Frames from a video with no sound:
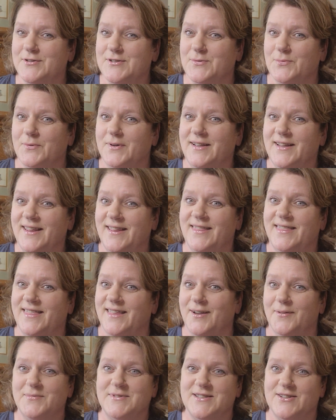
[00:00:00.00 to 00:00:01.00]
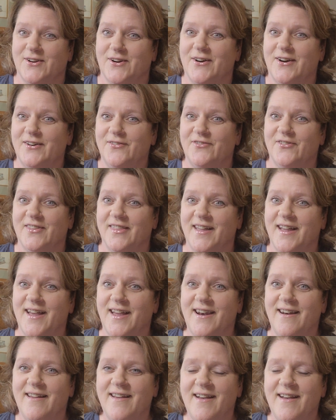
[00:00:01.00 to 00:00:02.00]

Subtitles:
with. I'm sorry for that.